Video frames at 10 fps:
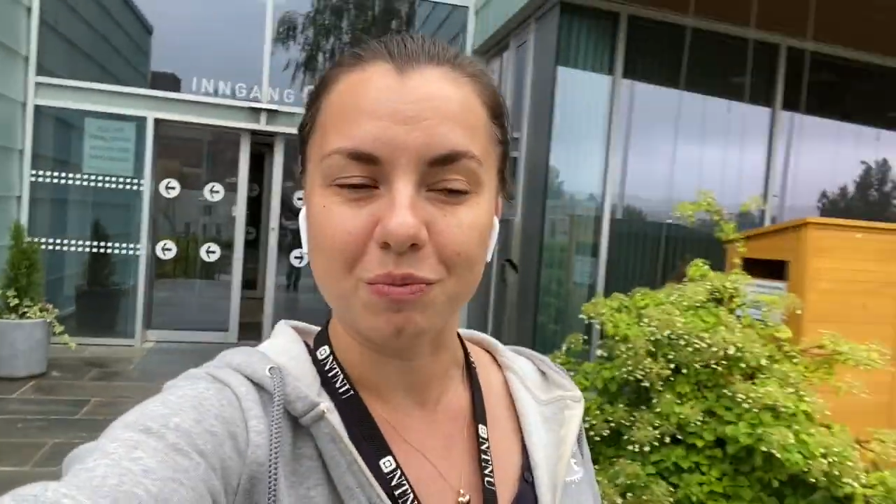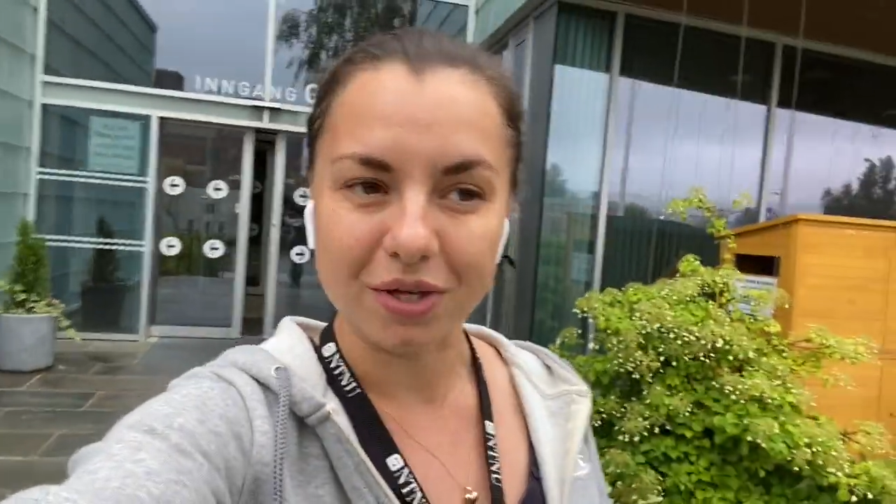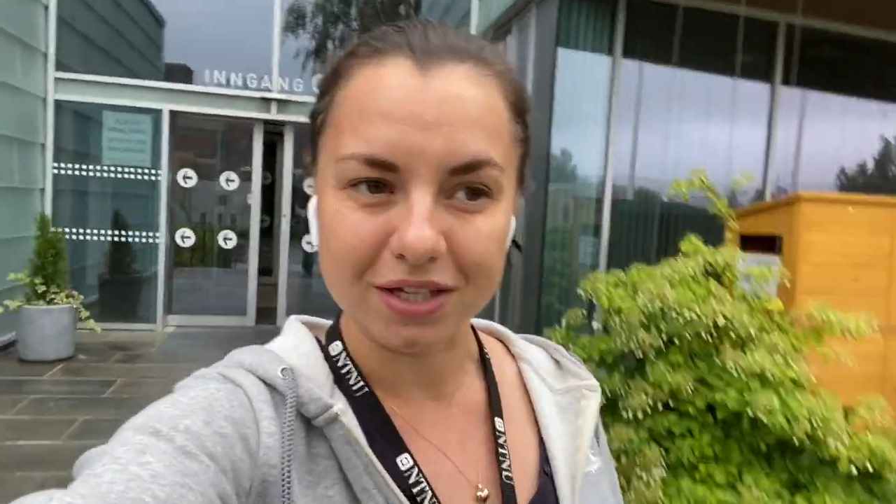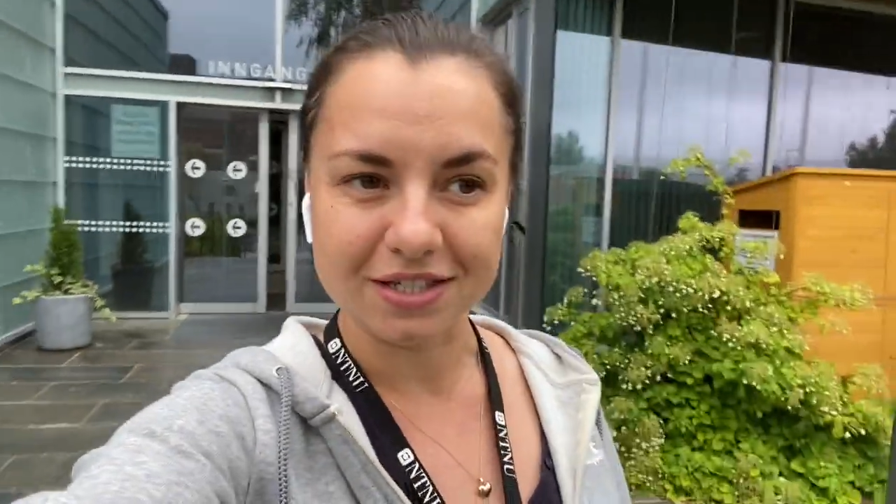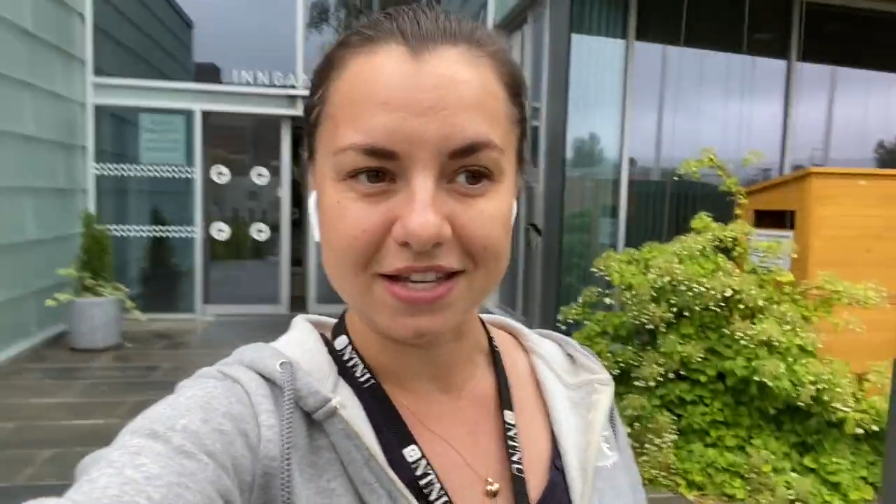
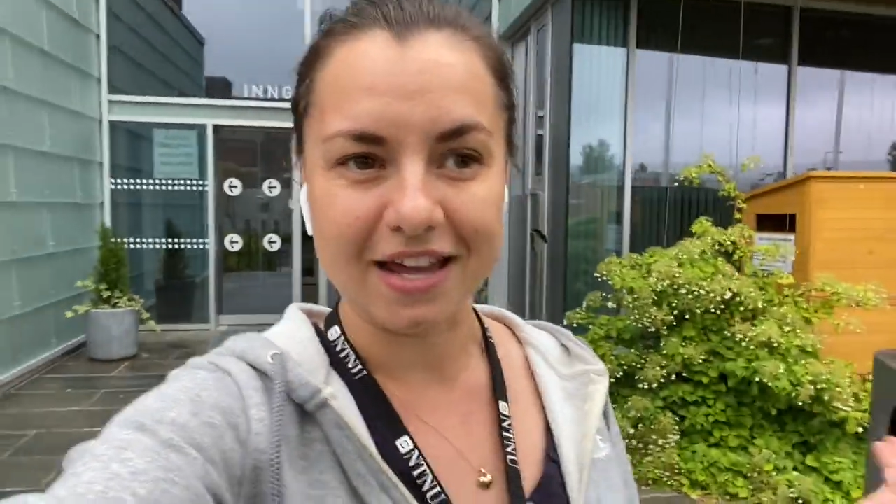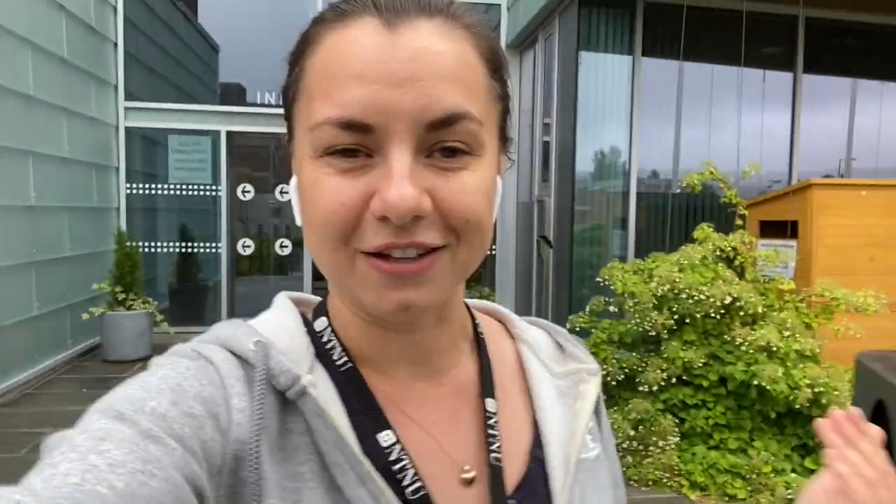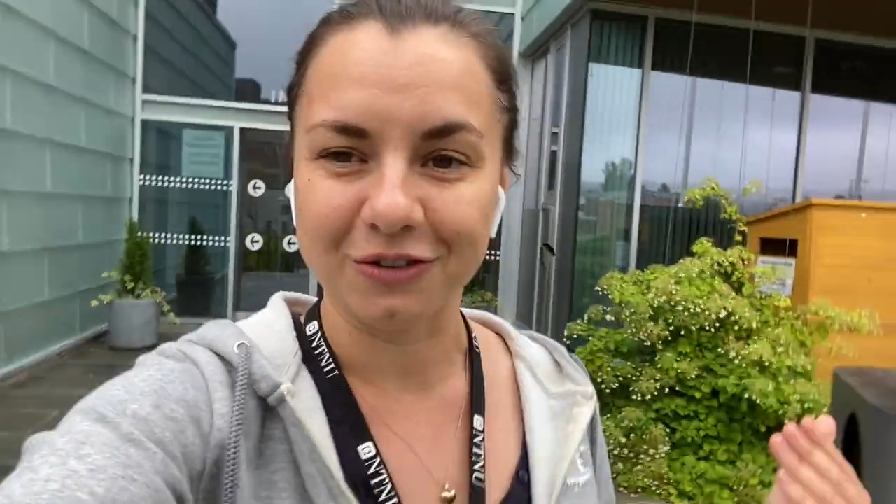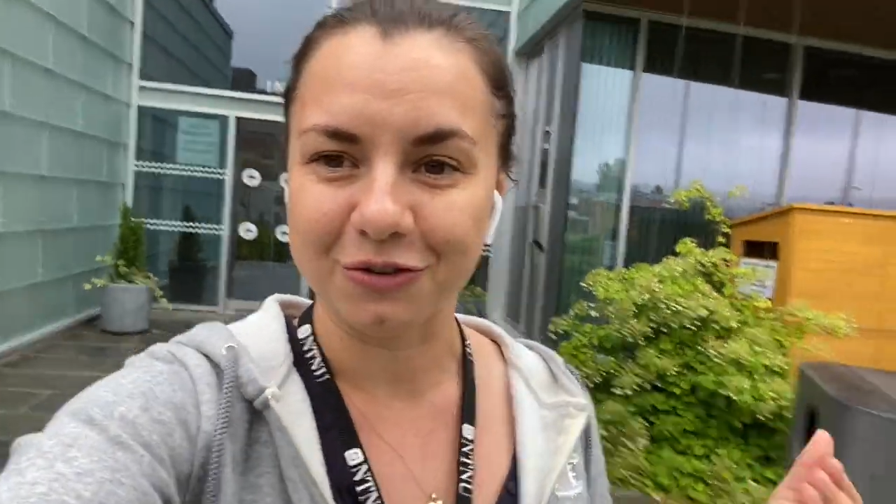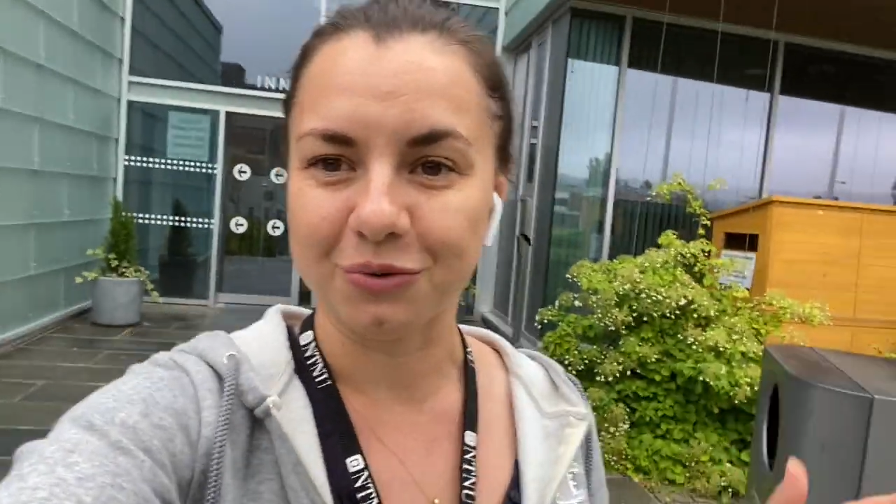me
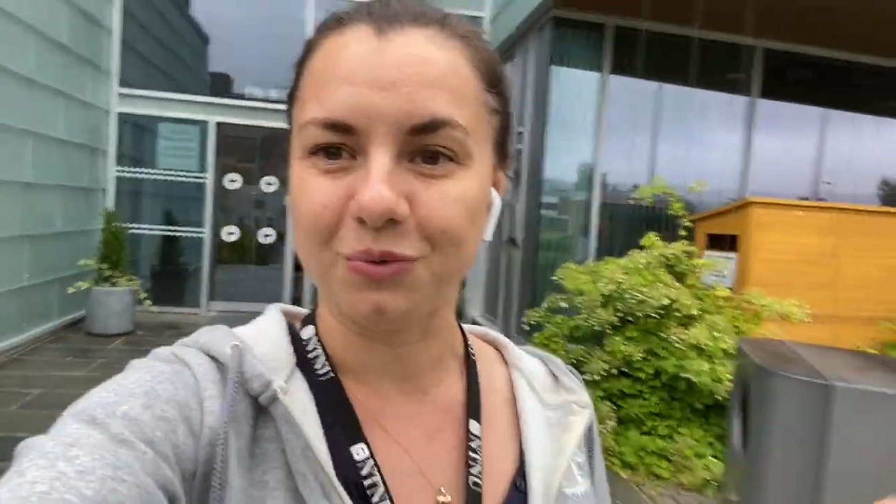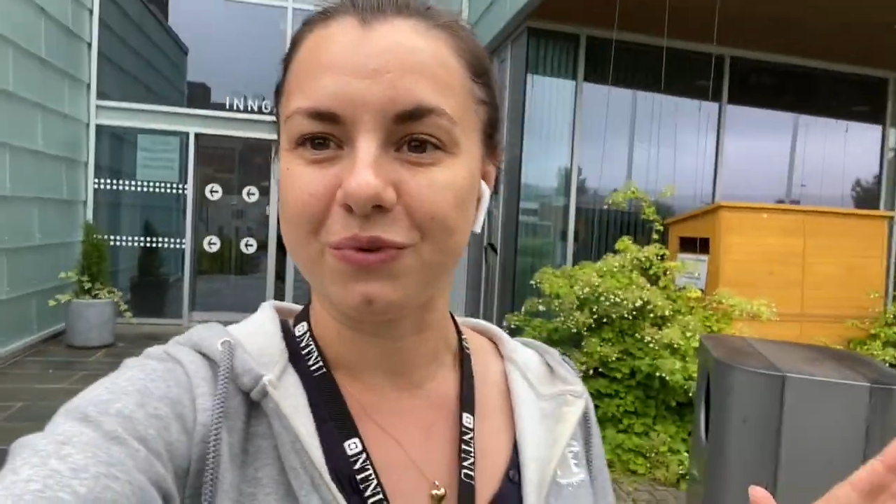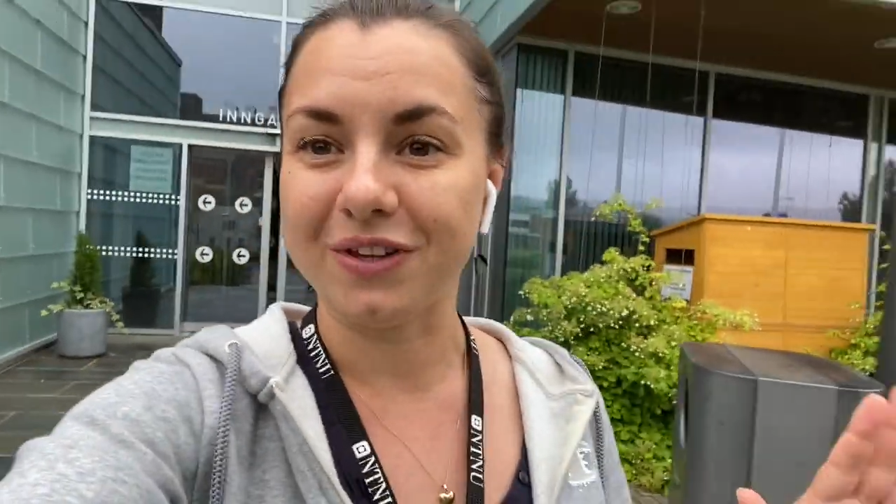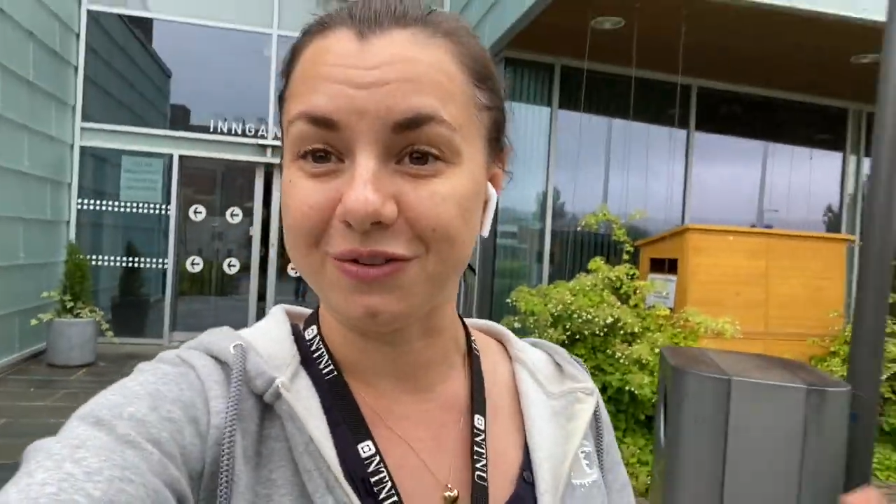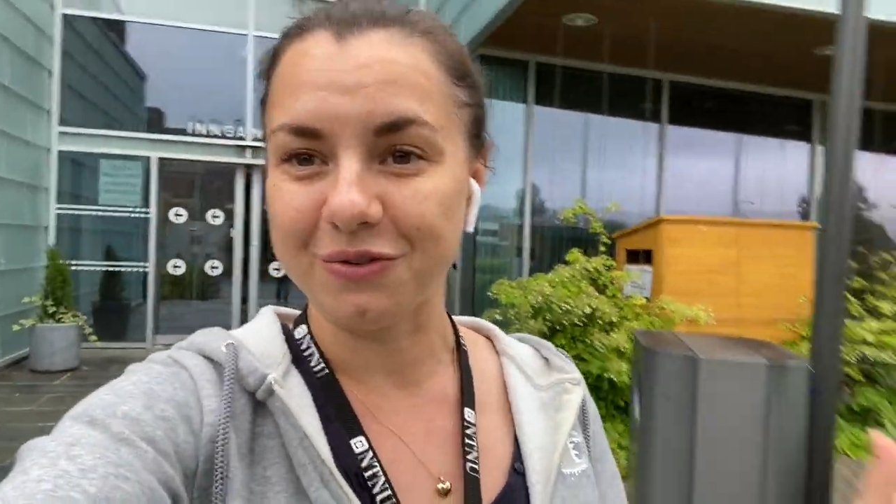saying to
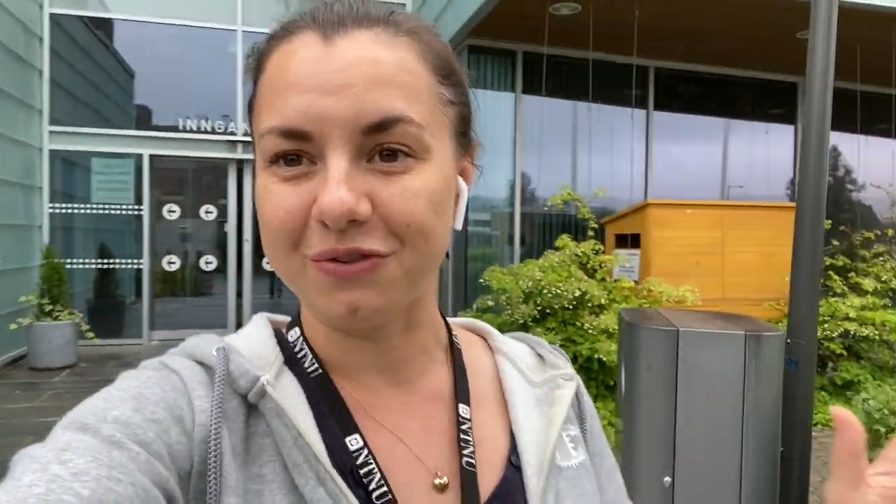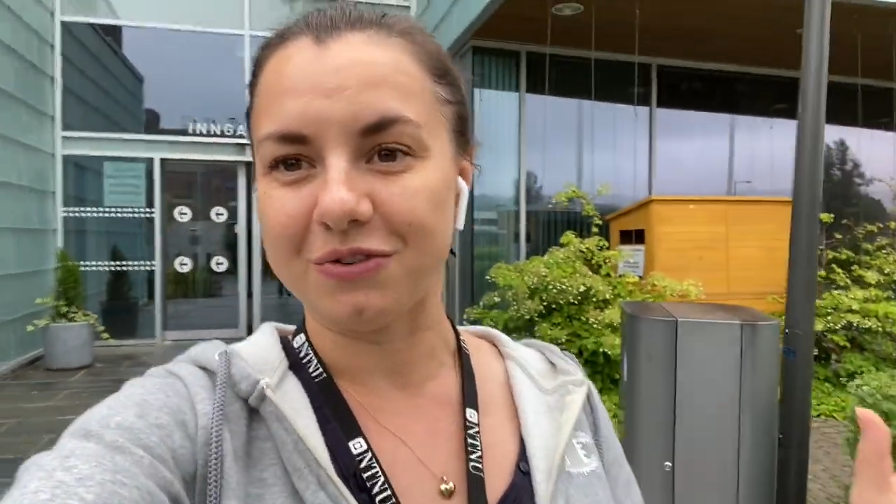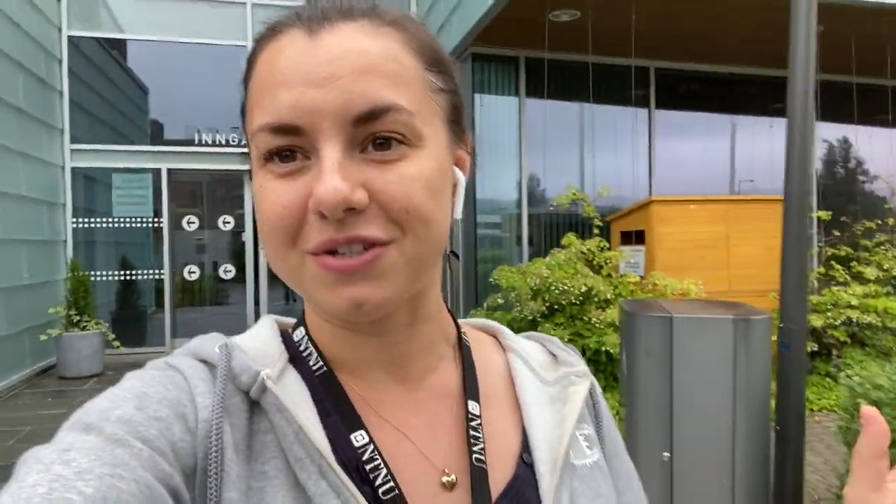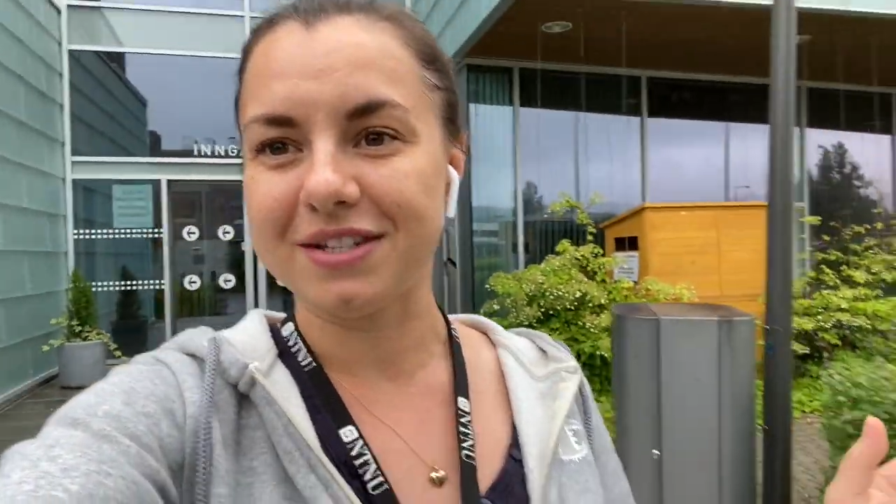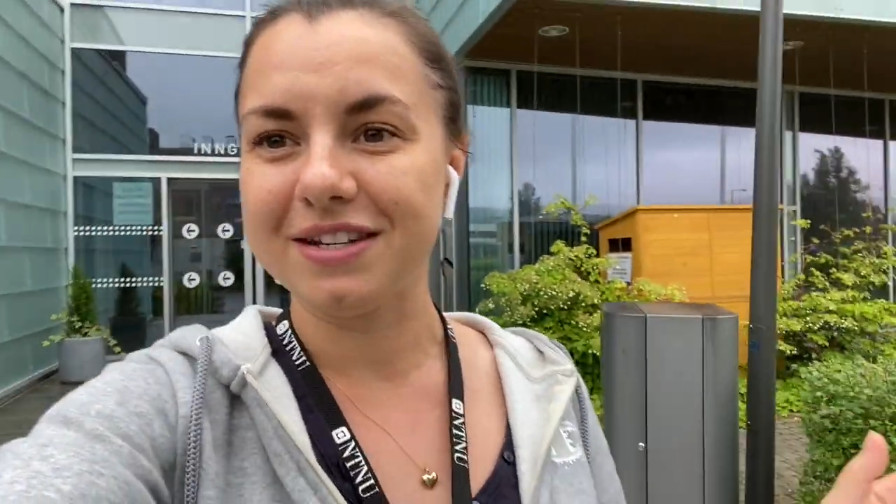the
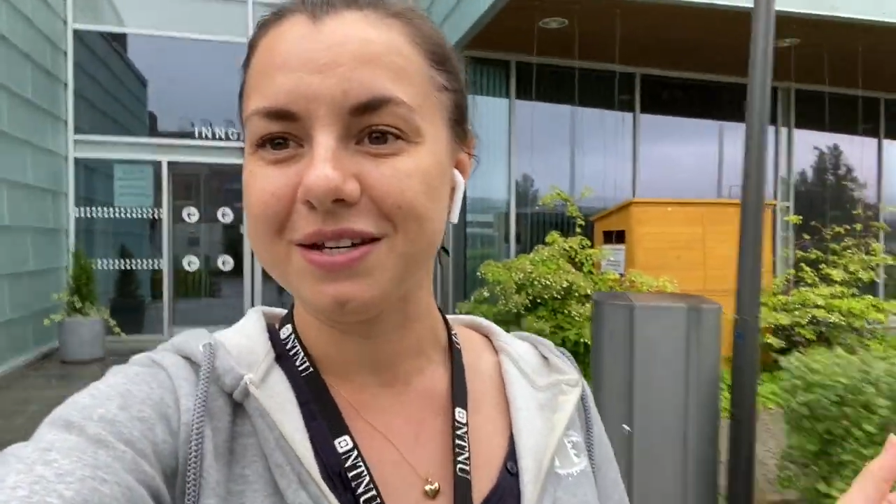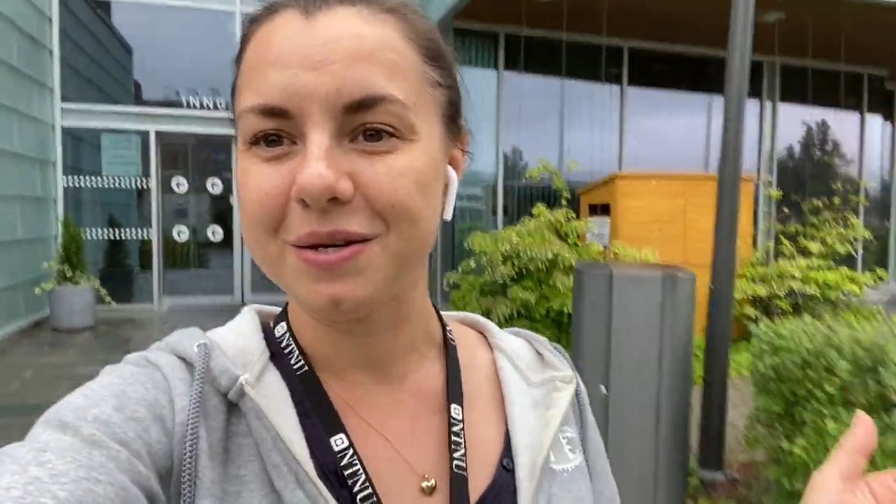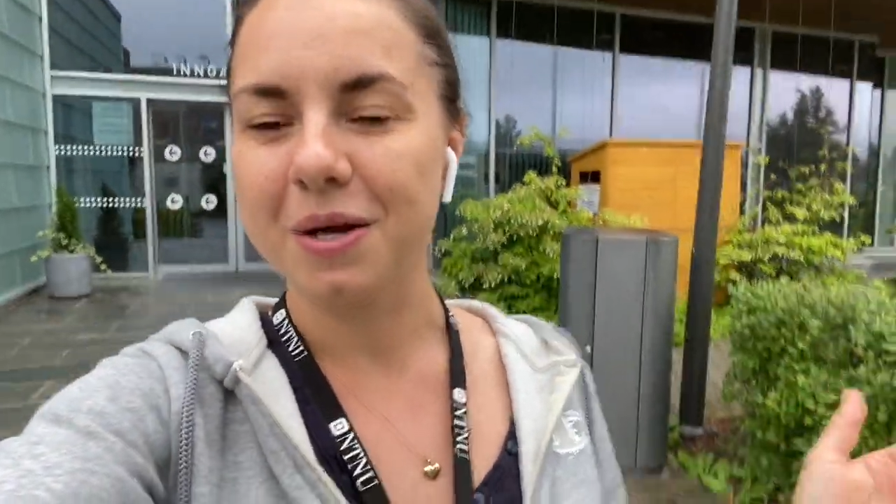university,